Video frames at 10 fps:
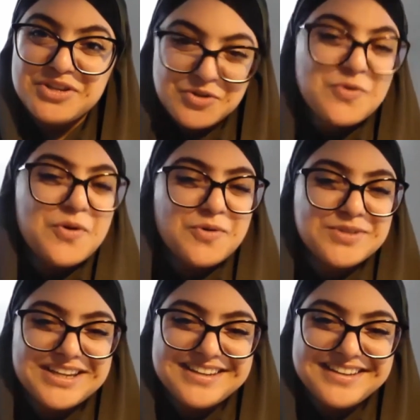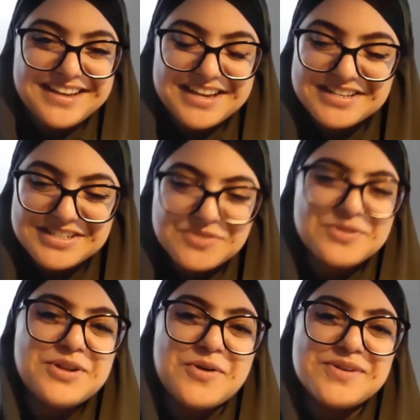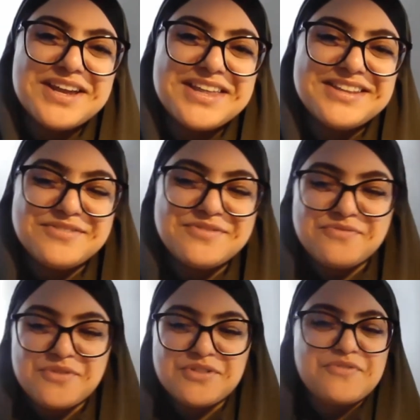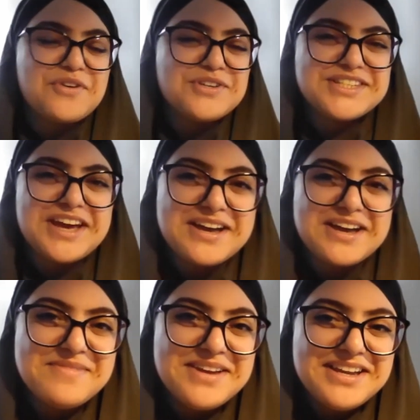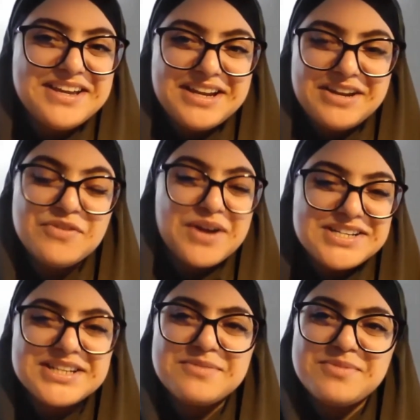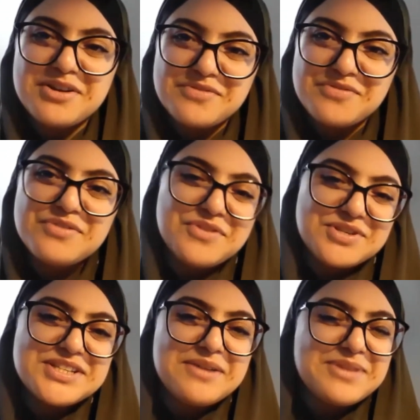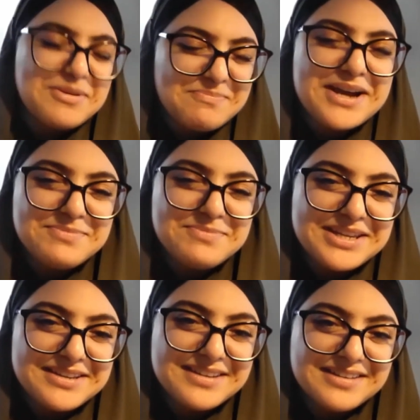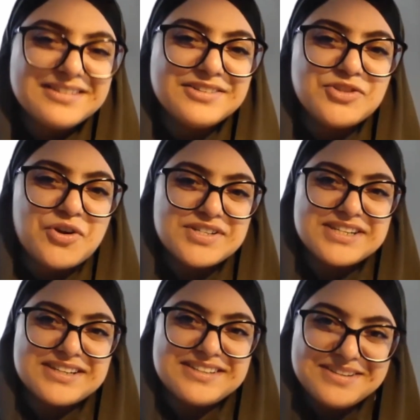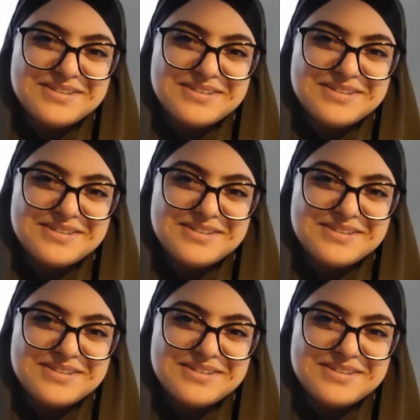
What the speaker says: you only, and you alone. And for the first time, if you're writing a blog for the first time, that might be a little daunting.